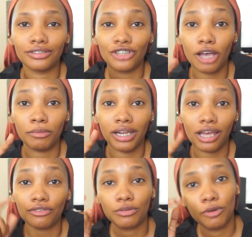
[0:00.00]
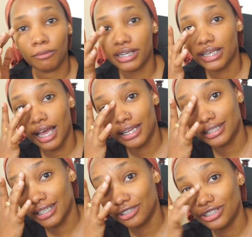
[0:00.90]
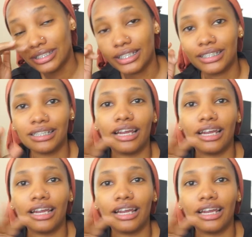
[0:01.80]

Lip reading: Jamie, life in Mombasa, had suggested it,